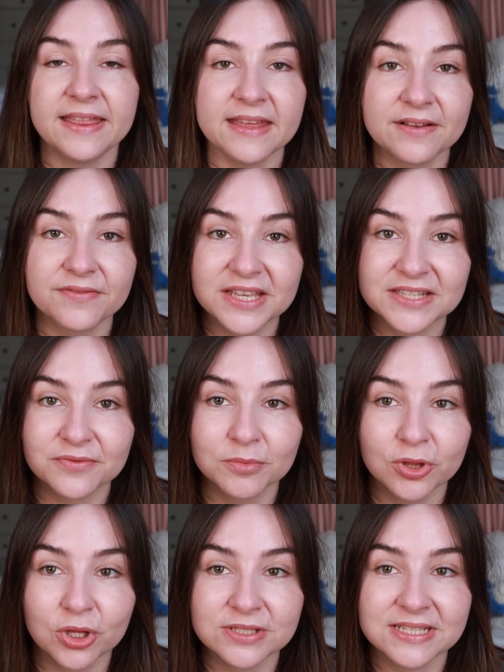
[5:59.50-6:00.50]
I then have this
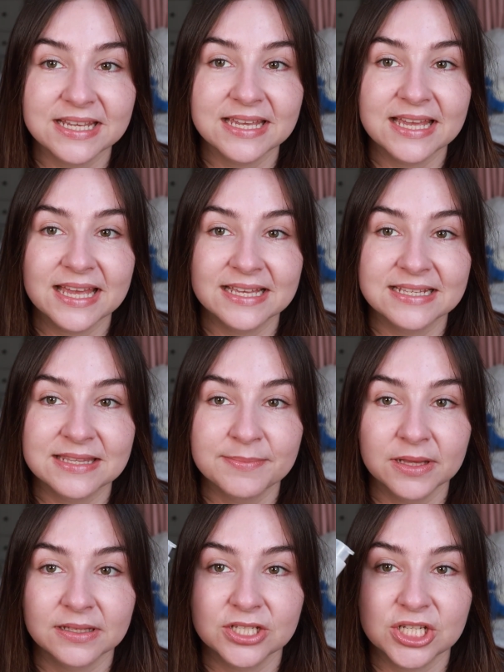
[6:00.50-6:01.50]
from Glossy. It is the
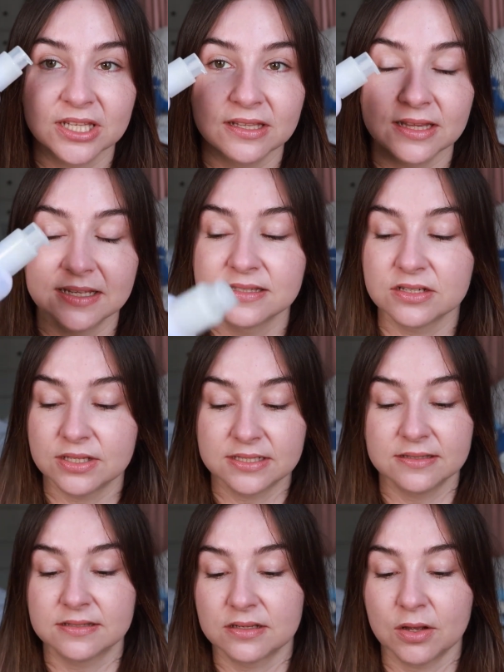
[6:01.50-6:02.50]
Milky Jelly Cleanser. This is